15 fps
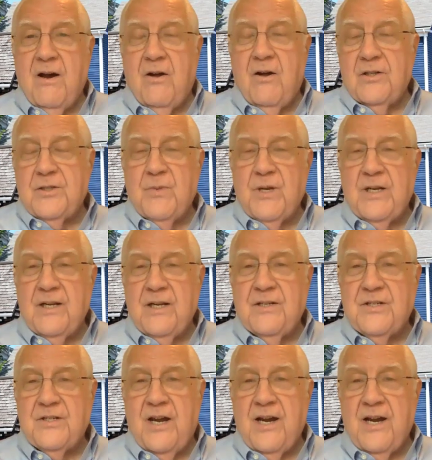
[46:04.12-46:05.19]
ultimately
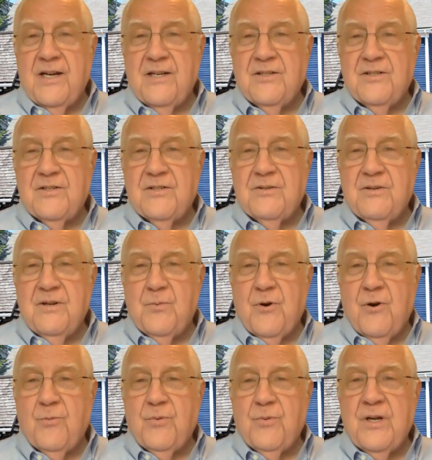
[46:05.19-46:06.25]
decide is
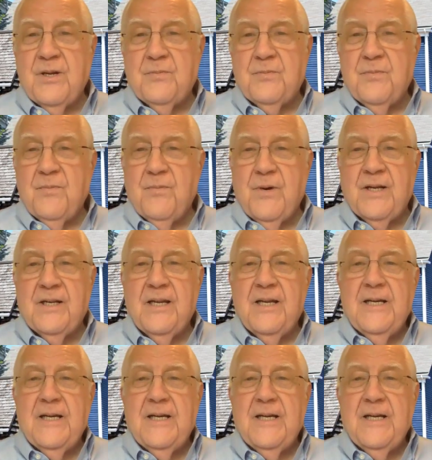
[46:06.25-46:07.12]
appropriate, but